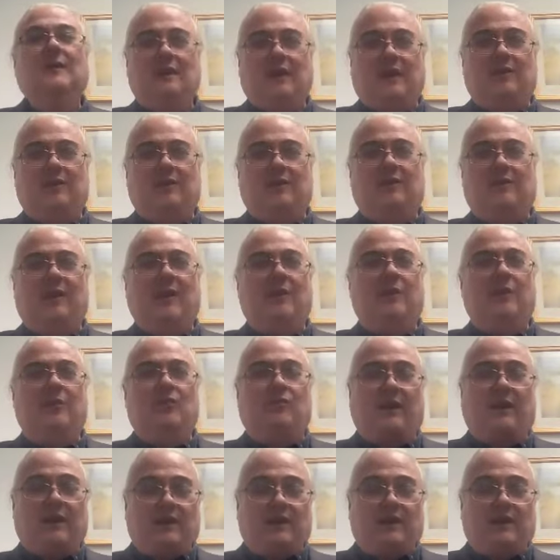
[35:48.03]
and of other
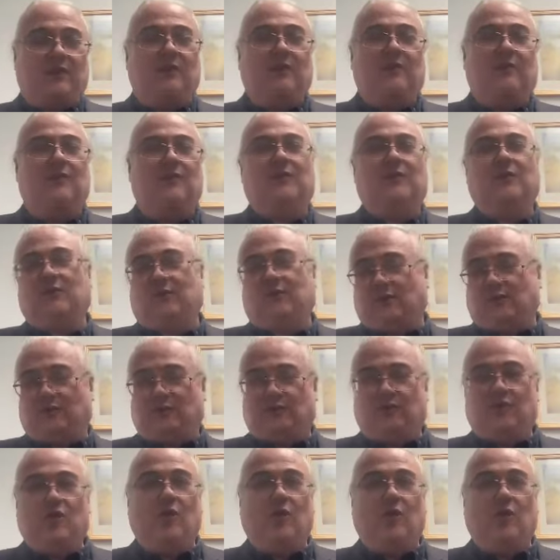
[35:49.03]
races that does